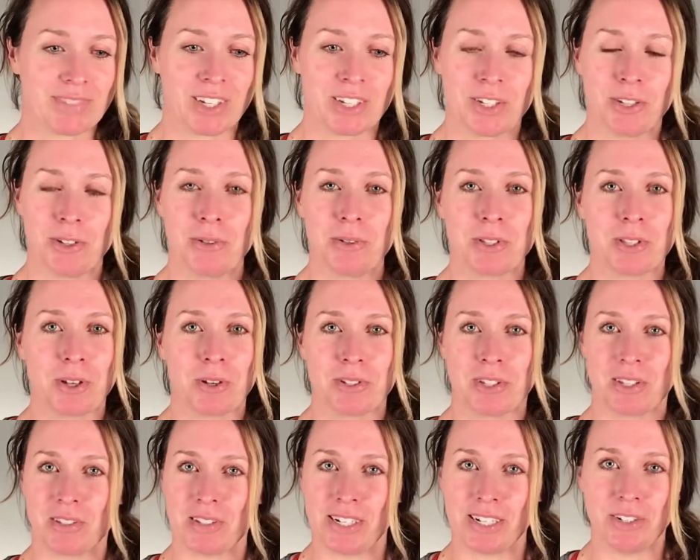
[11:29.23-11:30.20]
Use those
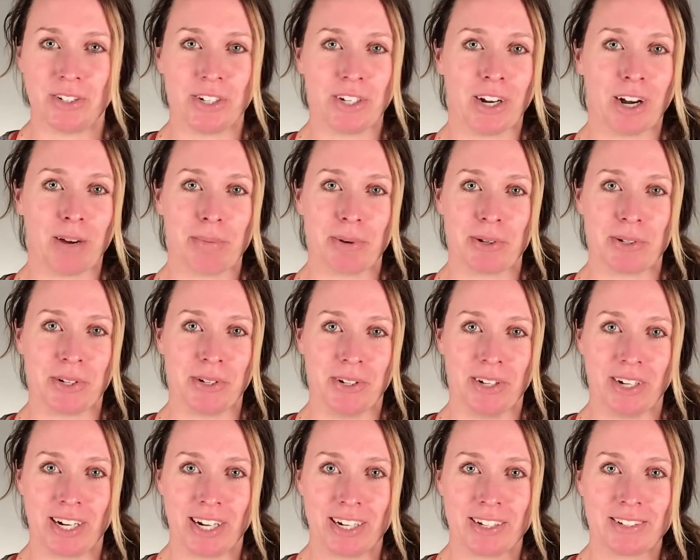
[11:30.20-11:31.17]
as teaching
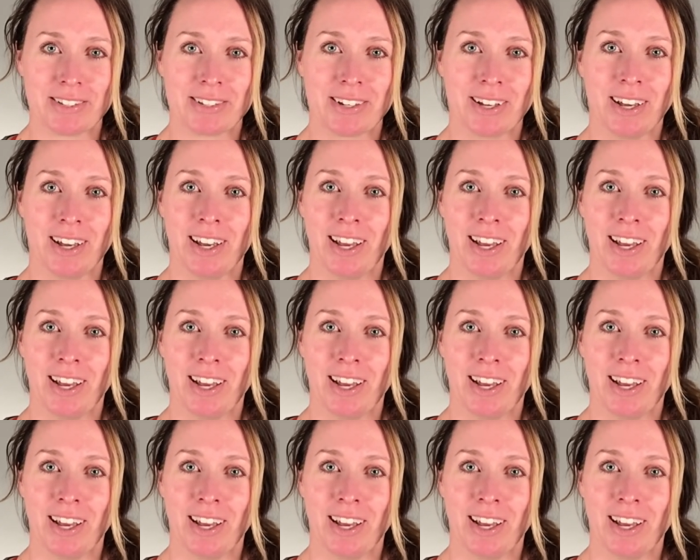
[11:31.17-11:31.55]
opportunities.